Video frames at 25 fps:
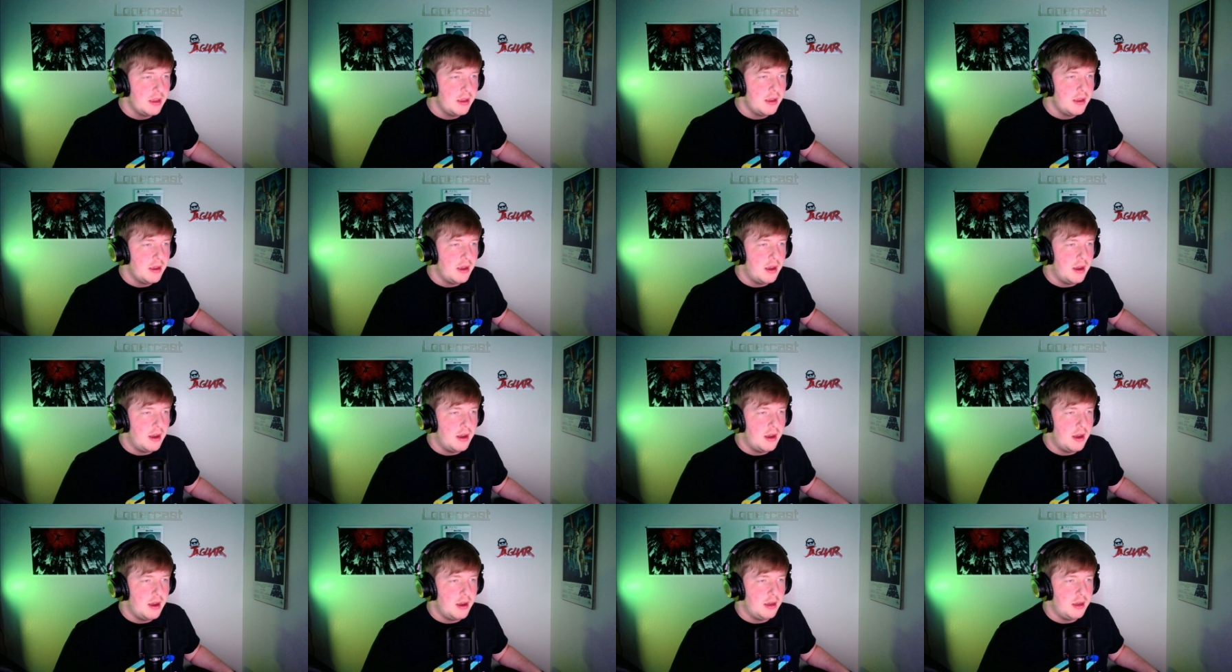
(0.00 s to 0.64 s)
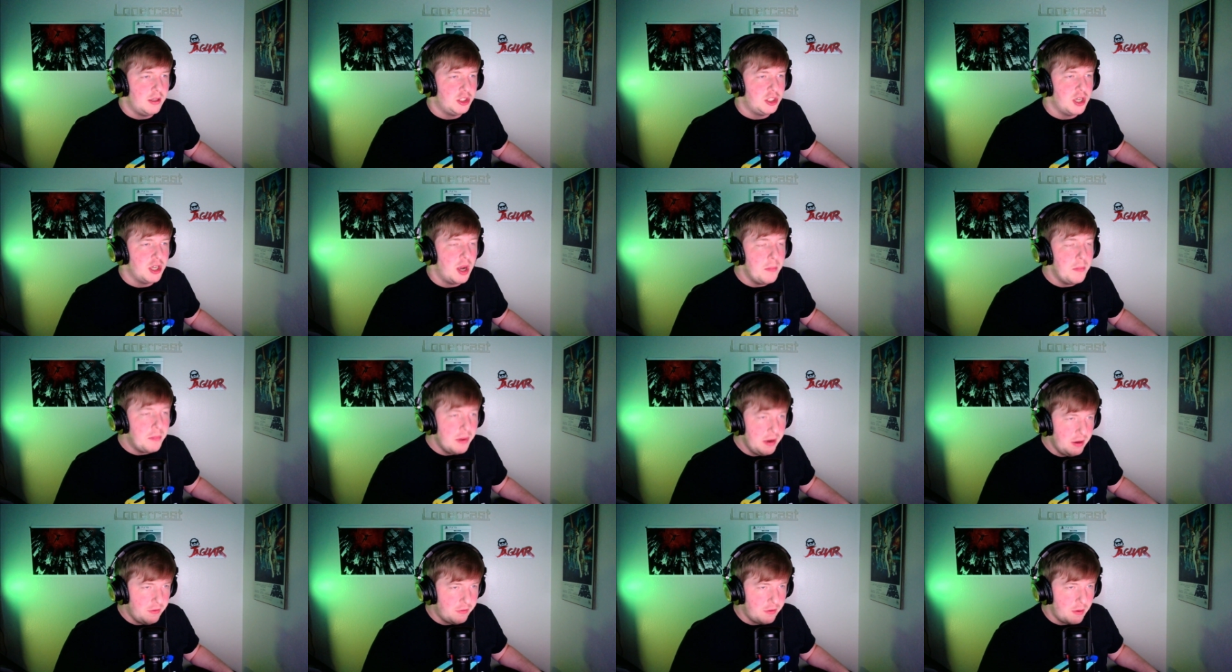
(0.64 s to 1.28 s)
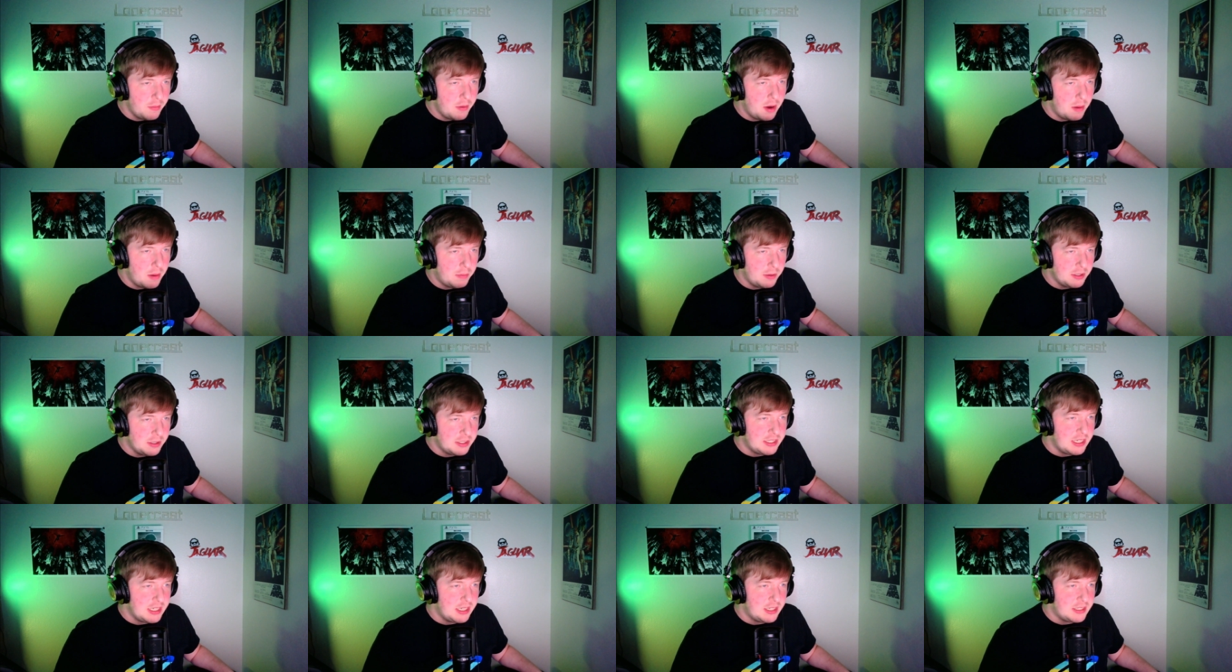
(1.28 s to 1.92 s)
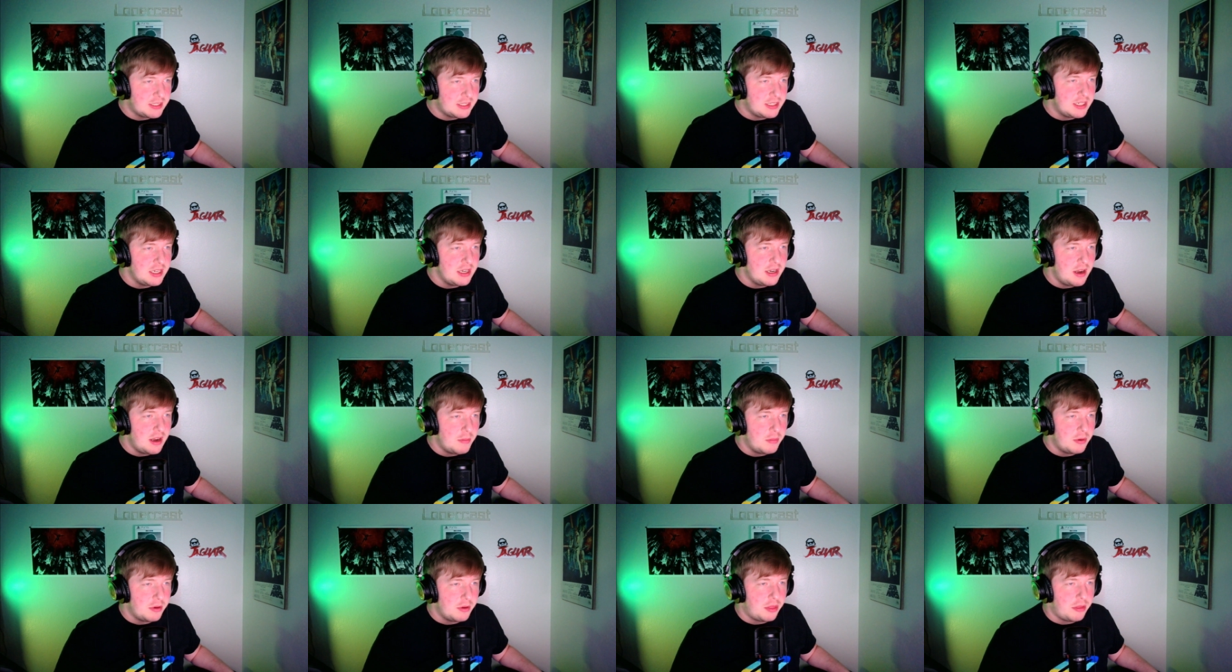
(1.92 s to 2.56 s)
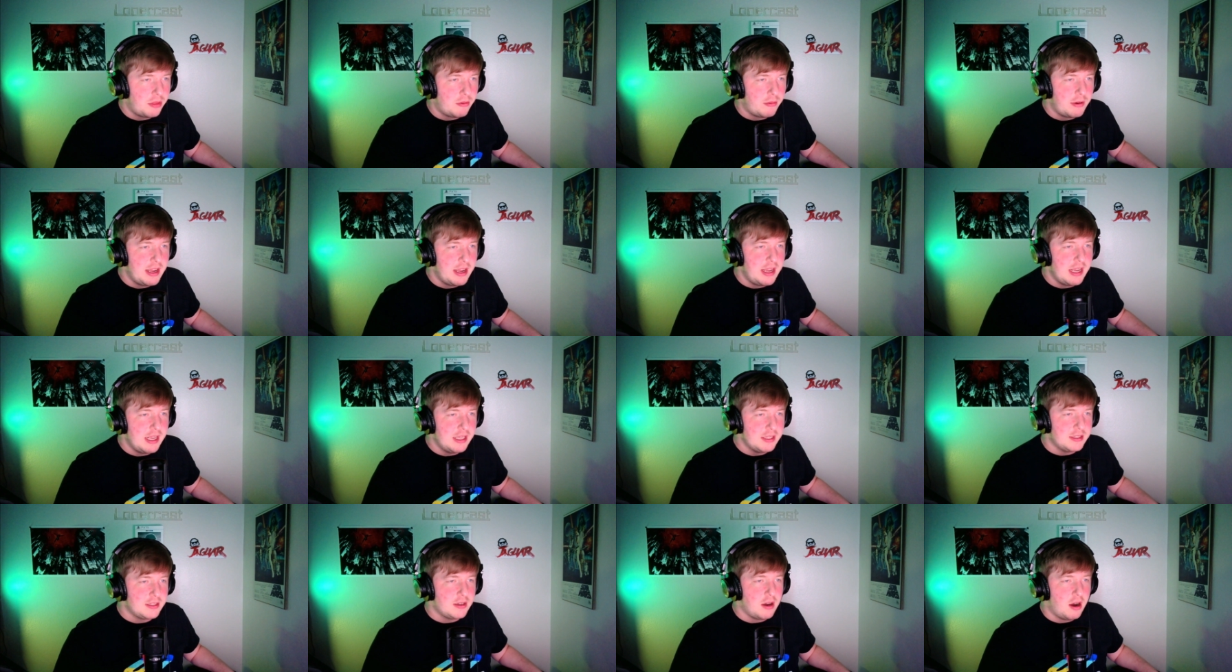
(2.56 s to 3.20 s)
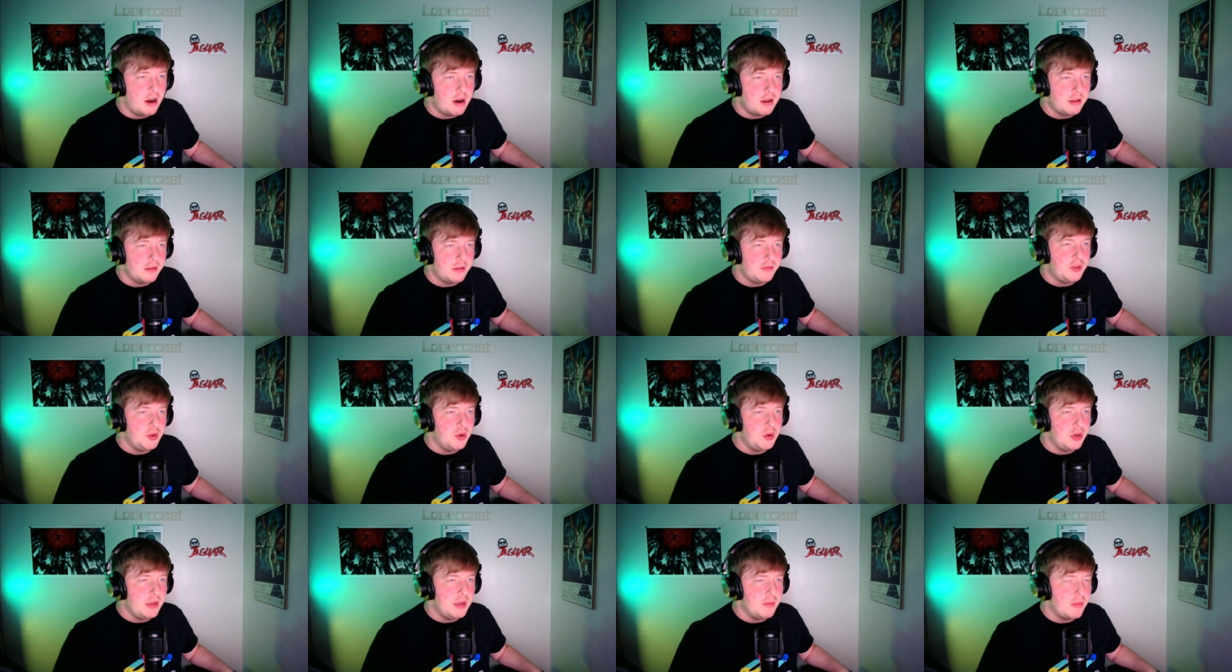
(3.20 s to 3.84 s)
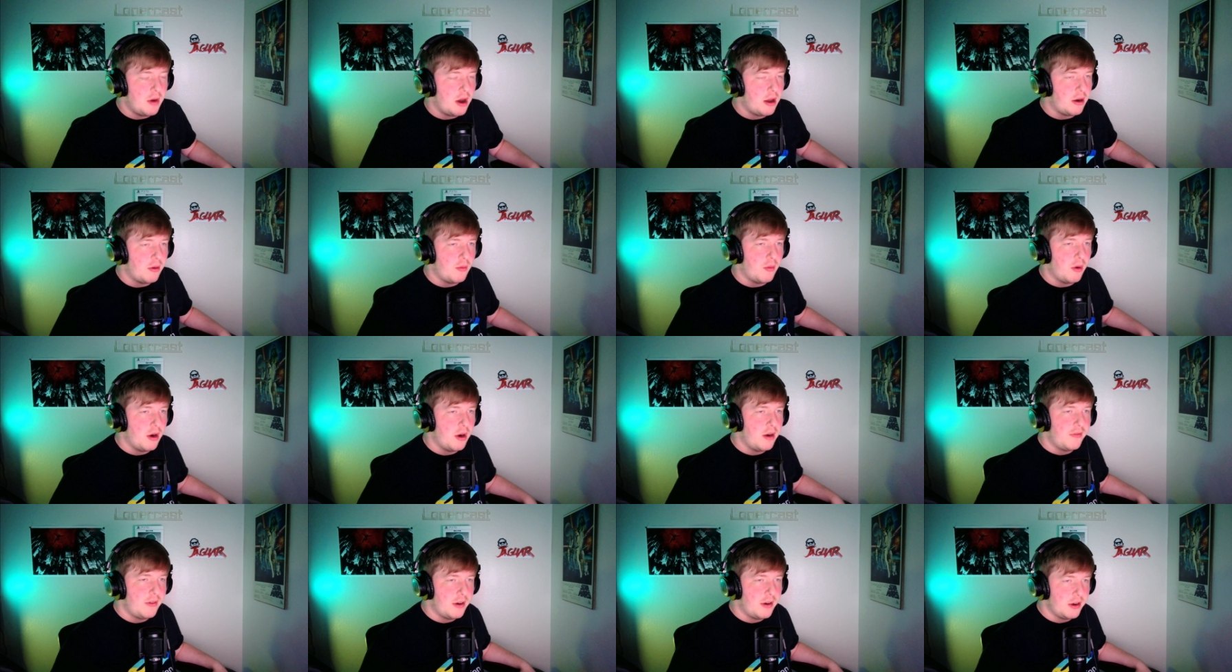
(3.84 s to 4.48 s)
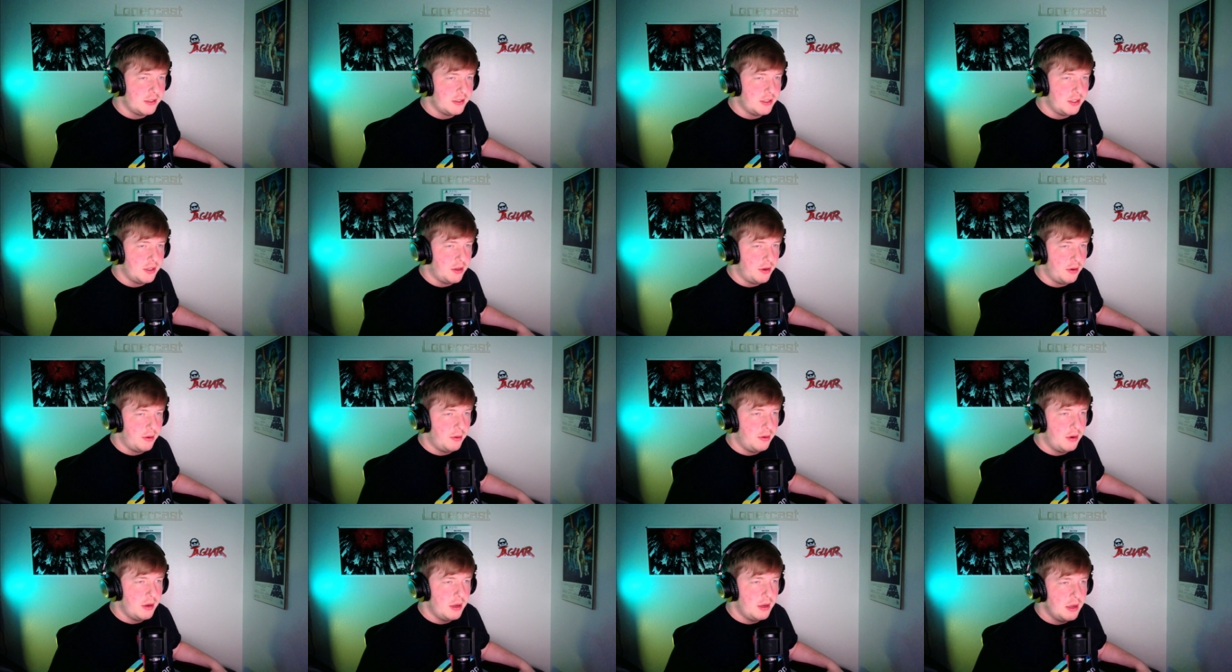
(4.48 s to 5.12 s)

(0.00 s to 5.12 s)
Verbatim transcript: Uh, jumping from number six to number three is Call of Duty Modern Warfare 2.